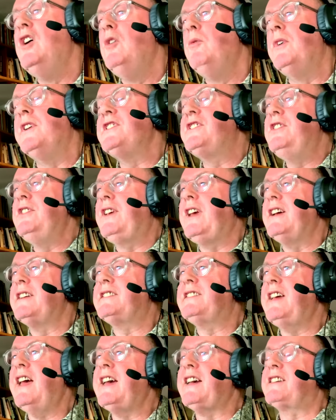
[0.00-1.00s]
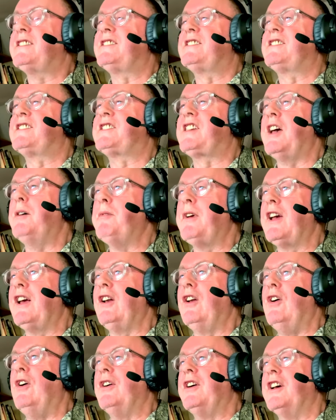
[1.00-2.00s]
once you get texts coming
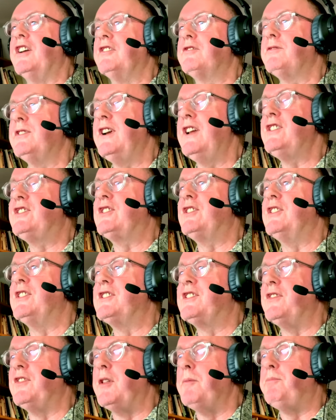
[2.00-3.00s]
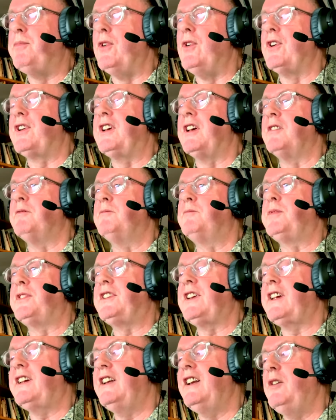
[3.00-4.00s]
along and religions of the book, and
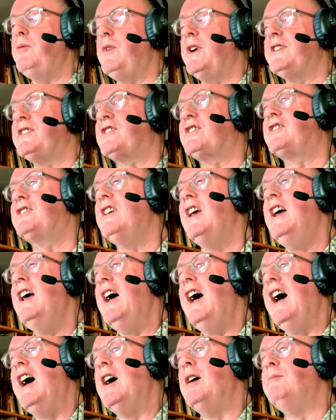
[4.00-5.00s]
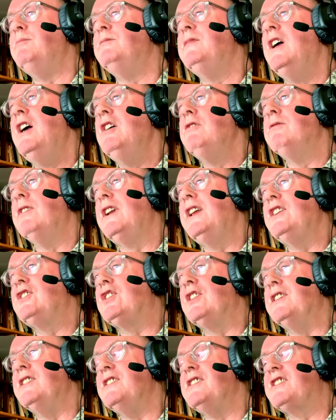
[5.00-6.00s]
particularly once
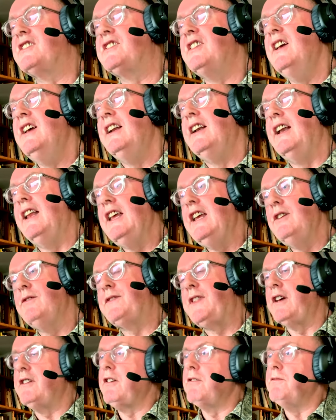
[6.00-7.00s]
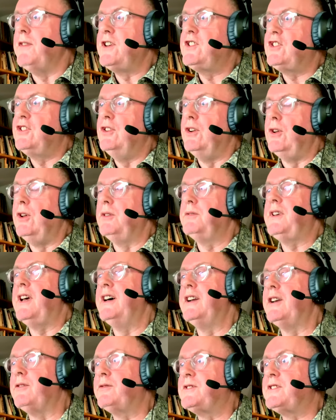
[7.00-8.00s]
religions leave their original
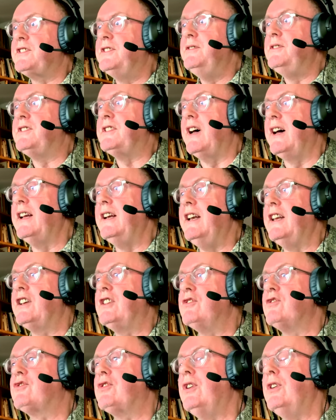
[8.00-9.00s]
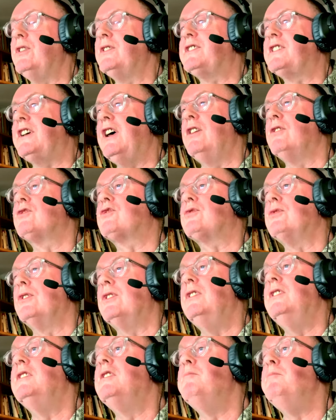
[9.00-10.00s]
kind of tightly controlled
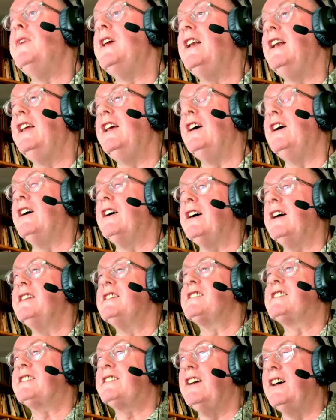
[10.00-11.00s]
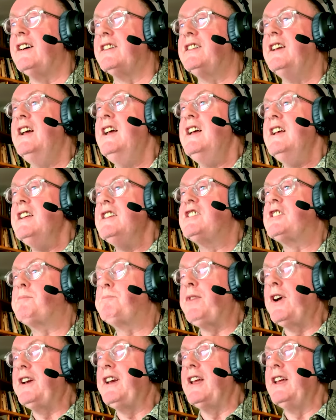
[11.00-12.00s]
cultural milieu and start
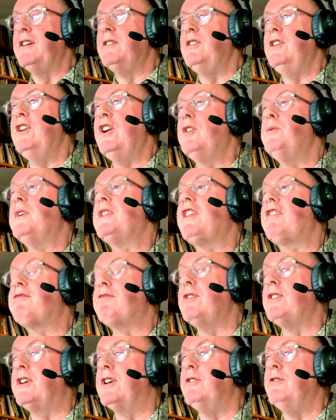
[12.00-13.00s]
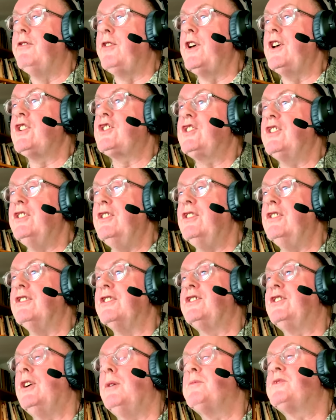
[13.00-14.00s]
spreading, you know, whether through conversion or
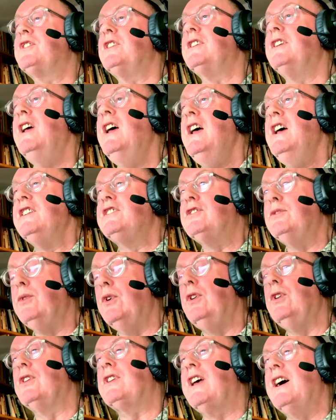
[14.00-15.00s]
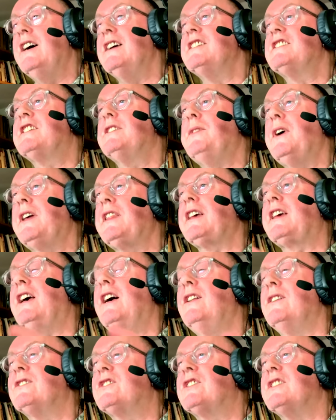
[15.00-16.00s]
adoption, to all kinds of other
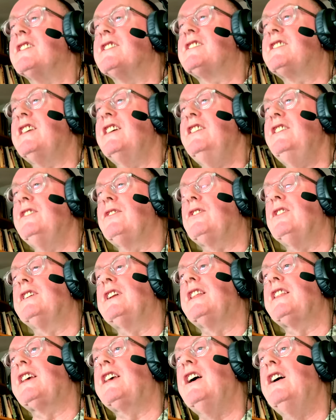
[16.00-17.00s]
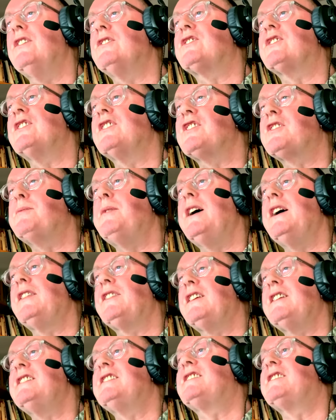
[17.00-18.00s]
cultures, then you've got other cultures where
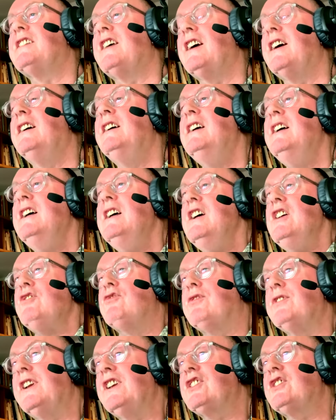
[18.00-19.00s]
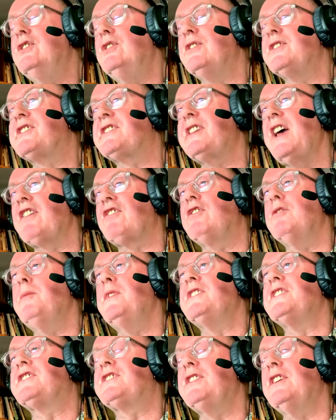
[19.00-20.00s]
these traditional
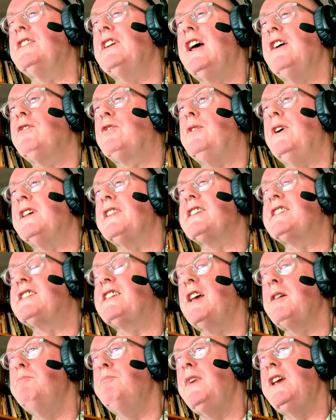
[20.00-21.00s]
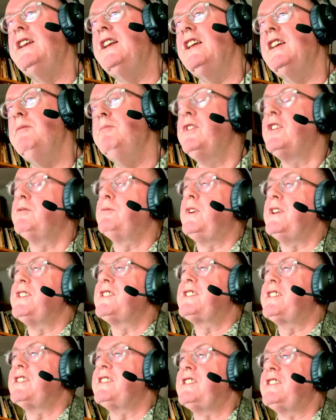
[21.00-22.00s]
sacraments don't have quite the same meaning. But
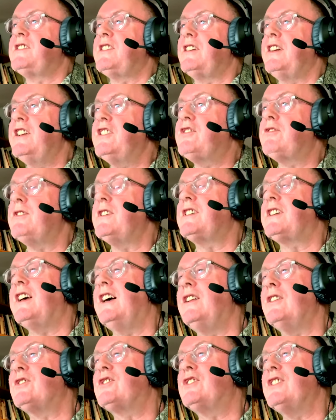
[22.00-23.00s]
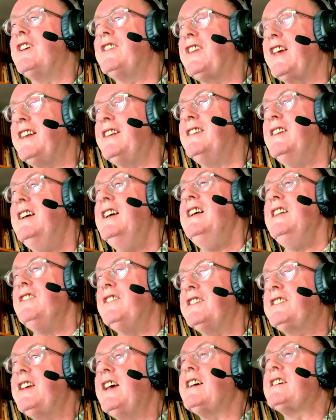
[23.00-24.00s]
once this is a literate culture, then
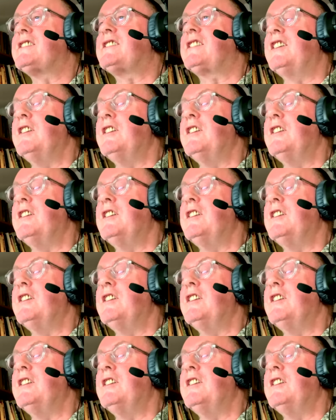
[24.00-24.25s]
the text